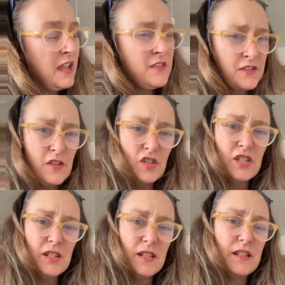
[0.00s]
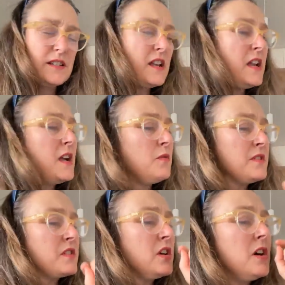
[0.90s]
And so she does
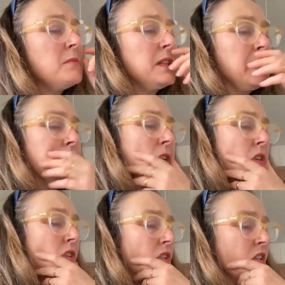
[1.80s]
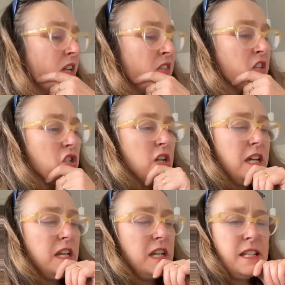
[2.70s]
what's commonly known in the
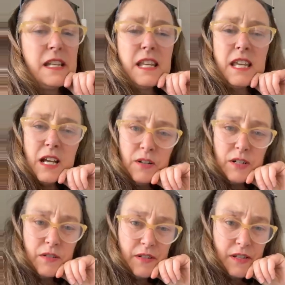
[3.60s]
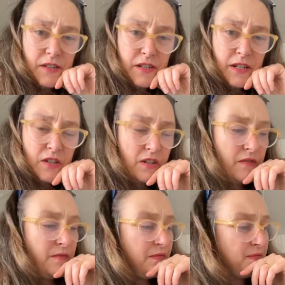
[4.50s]
trade as character
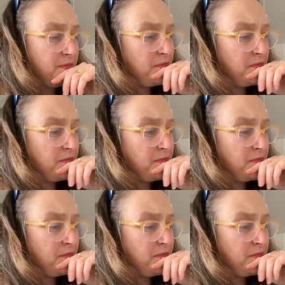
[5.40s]
assassination.